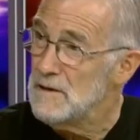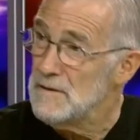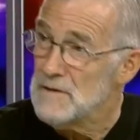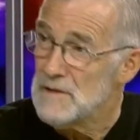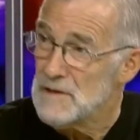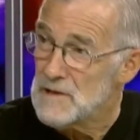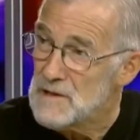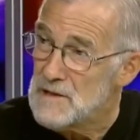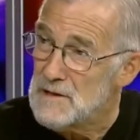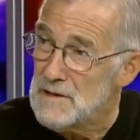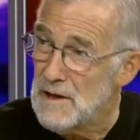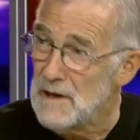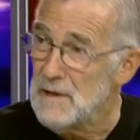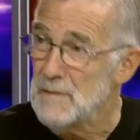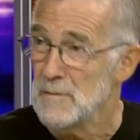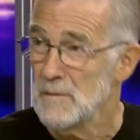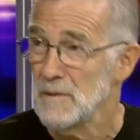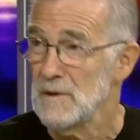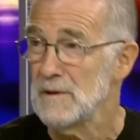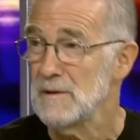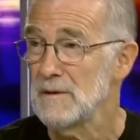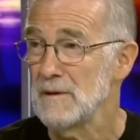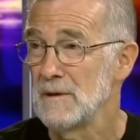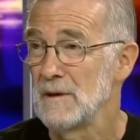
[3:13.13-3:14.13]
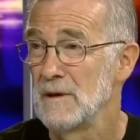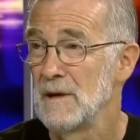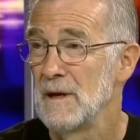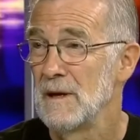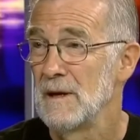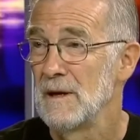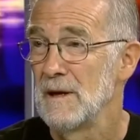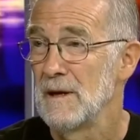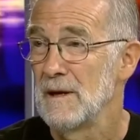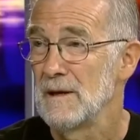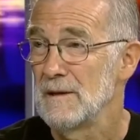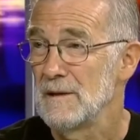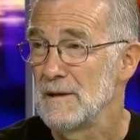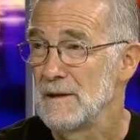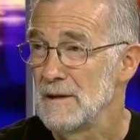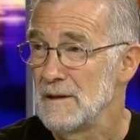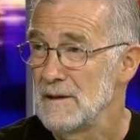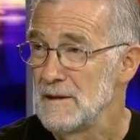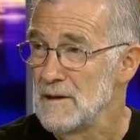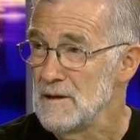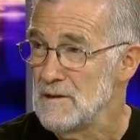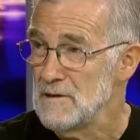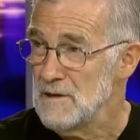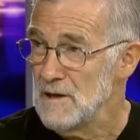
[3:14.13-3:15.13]
clear in his statement
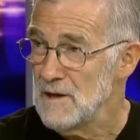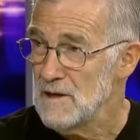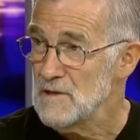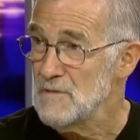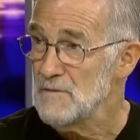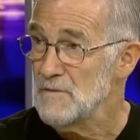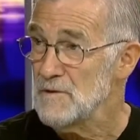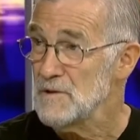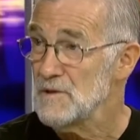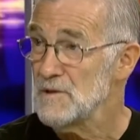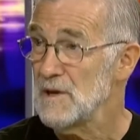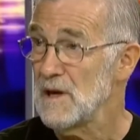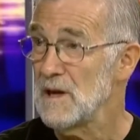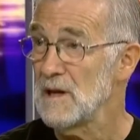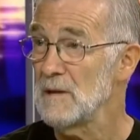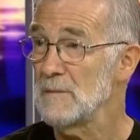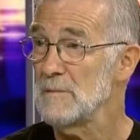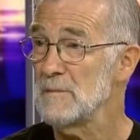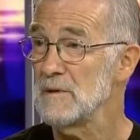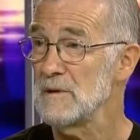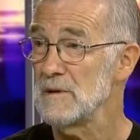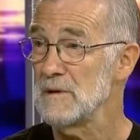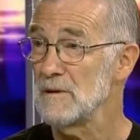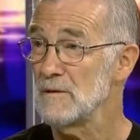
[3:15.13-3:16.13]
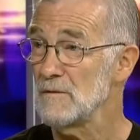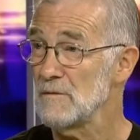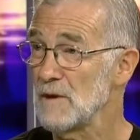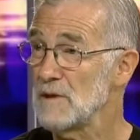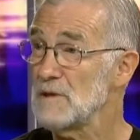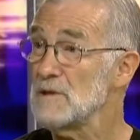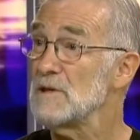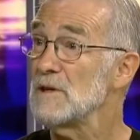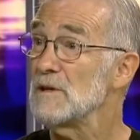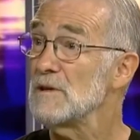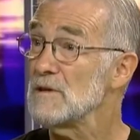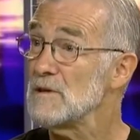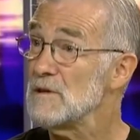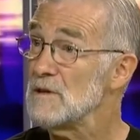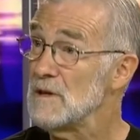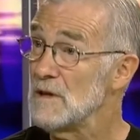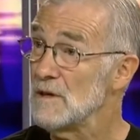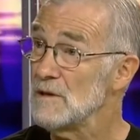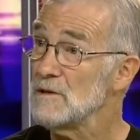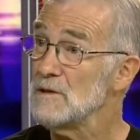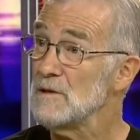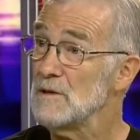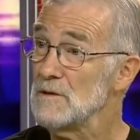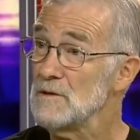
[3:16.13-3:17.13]
that he's asked for asylum in Russia
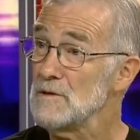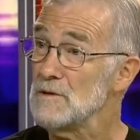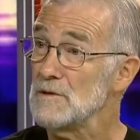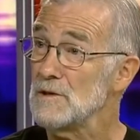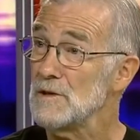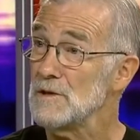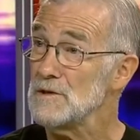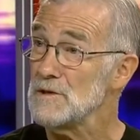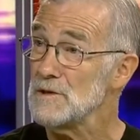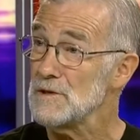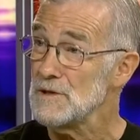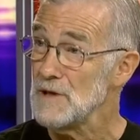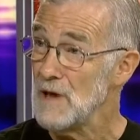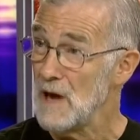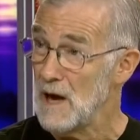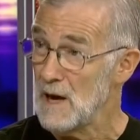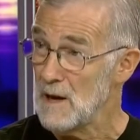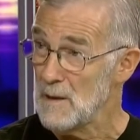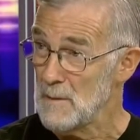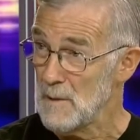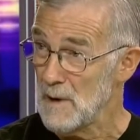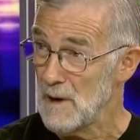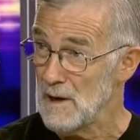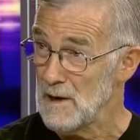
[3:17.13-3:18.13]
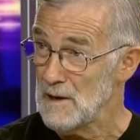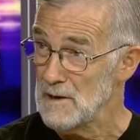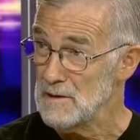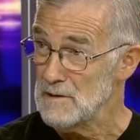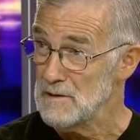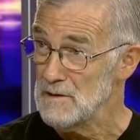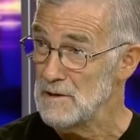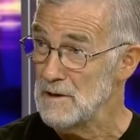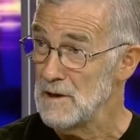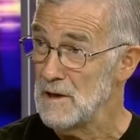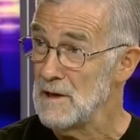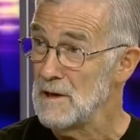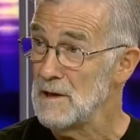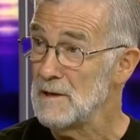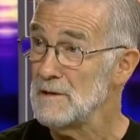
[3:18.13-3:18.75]
until such time as